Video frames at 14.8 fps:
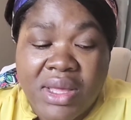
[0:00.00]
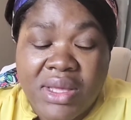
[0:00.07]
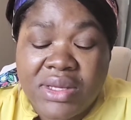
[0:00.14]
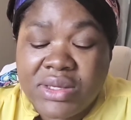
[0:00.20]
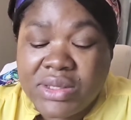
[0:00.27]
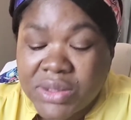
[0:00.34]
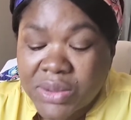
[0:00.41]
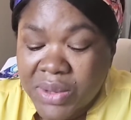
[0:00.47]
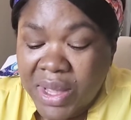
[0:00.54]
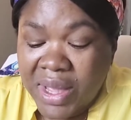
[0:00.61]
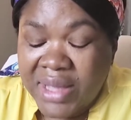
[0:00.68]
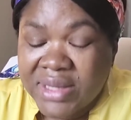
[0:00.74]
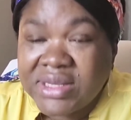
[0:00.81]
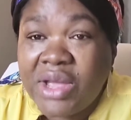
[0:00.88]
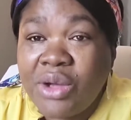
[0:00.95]
So
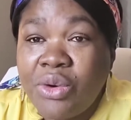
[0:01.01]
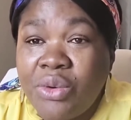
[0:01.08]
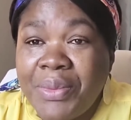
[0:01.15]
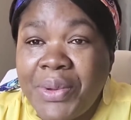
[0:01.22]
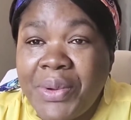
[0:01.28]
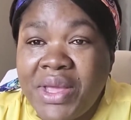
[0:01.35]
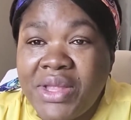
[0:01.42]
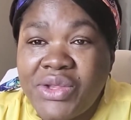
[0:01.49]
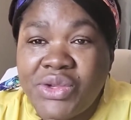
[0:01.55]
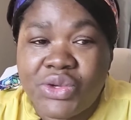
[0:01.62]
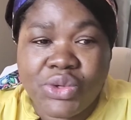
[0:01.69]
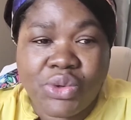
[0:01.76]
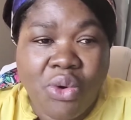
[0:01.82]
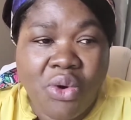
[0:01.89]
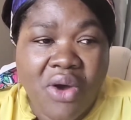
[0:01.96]
guys, I hope you
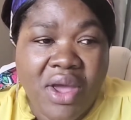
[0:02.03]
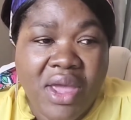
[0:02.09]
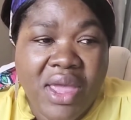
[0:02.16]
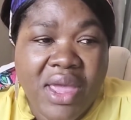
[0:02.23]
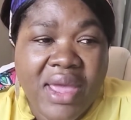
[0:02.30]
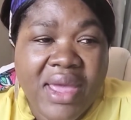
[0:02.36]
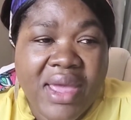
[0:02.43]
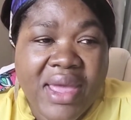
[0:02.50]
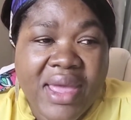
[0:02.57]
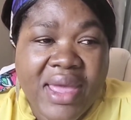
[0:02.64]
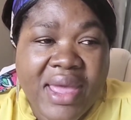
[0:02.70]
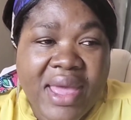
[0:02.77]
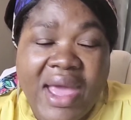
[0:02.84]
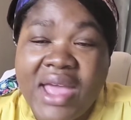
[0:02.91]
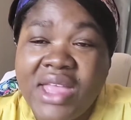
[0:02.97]
enjoy
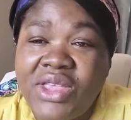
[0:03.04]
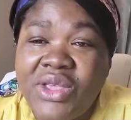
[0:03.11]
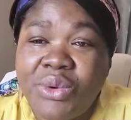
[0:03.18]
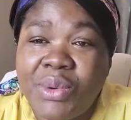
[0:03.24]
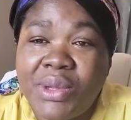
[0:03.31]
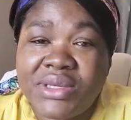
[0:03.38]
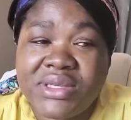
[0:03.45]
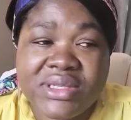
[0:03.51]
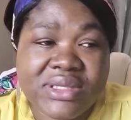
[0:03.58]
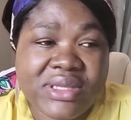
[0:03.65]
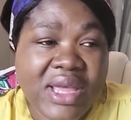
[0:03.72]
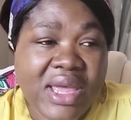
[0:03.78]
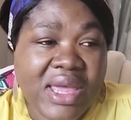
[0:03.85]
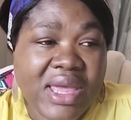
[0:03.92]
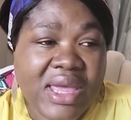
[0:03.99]
and you will
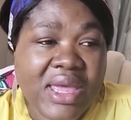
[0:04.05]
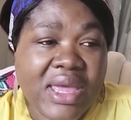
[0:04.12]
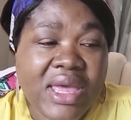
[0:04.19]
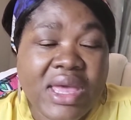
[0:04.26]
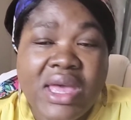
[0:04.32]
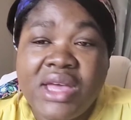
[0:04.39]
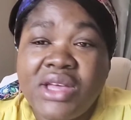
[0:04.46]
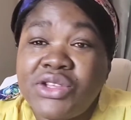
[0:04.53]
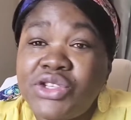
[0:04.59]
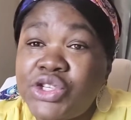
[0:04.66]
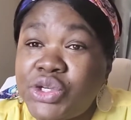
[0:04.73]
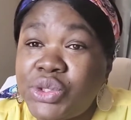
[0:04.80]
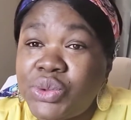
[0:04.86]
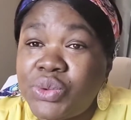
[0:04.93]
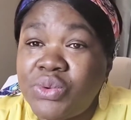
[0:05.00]
stay
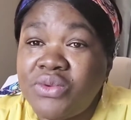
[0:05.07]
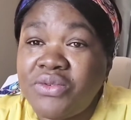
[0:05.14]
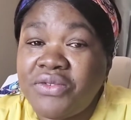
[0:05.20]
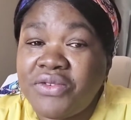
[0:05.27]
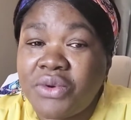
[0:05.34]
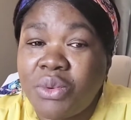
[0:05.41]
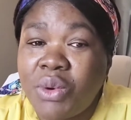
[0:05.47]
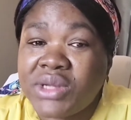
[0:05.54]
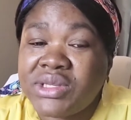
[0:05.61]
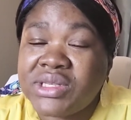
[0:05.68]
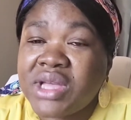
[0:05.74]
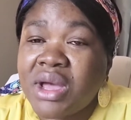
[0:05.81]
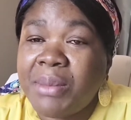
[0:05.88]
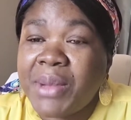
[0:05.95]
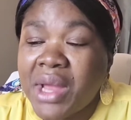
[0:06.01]
tuned for what's
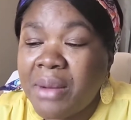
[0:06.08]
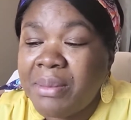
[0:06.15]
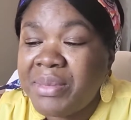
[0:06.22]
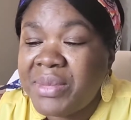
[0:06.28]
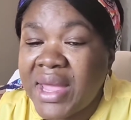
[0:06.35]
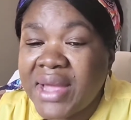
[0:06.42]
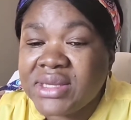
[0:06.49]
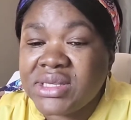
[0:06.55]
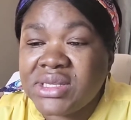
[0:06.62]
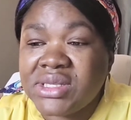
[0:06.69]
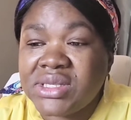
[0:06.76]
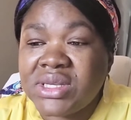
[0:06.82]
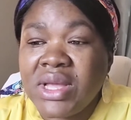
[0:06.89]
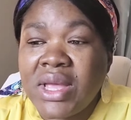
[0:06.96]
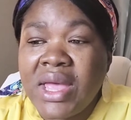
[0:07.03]
coming up
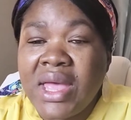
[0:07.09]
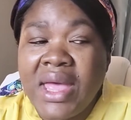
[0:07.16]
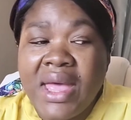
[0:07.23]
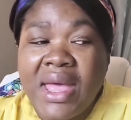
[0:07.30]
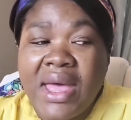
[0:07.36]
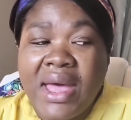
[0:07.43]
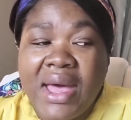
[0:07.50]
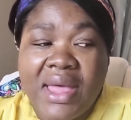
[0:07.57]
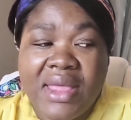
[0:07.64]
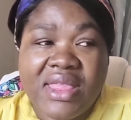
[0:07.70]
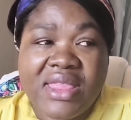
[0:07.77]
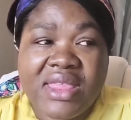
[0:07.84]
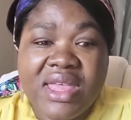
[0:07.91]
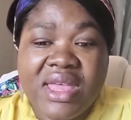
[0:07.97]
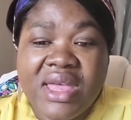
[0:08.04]
next. I
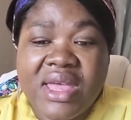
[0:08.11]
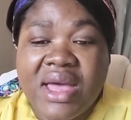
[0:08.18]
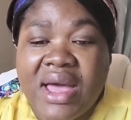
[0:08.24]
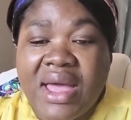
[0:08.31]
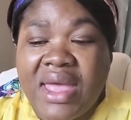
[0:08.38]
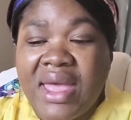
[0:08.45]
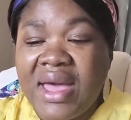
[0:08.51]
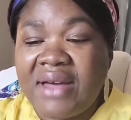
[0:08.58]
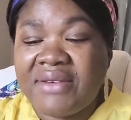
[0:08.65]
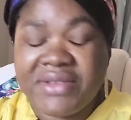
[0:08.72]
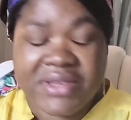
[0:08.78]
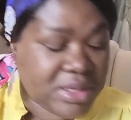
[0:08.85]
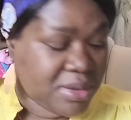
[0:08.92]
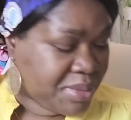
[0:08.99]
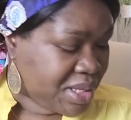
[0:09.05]
think I have
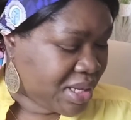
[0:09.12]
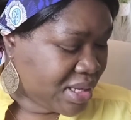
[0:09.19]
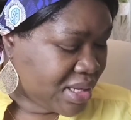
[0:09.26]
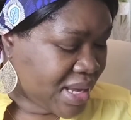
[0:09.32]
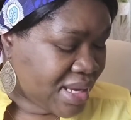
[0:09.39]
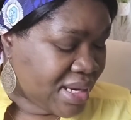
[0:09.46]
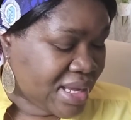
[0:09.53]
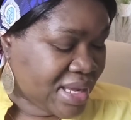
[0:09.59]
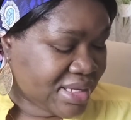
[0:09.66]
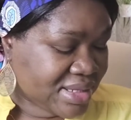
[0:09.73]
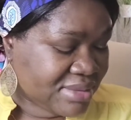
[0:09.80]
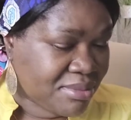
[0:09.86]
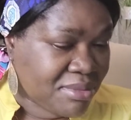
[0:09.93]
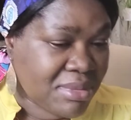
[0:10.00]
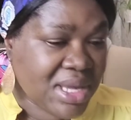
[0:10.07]
something that is
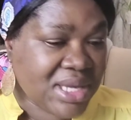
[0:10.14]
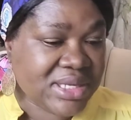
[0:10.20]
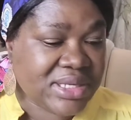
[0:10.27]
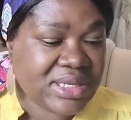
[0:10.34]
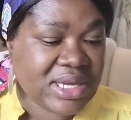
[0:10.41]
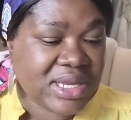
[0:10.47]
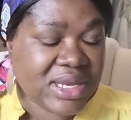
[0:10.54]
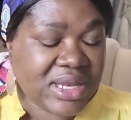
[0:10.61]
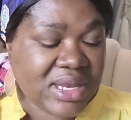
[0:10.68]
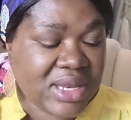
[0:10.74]
missing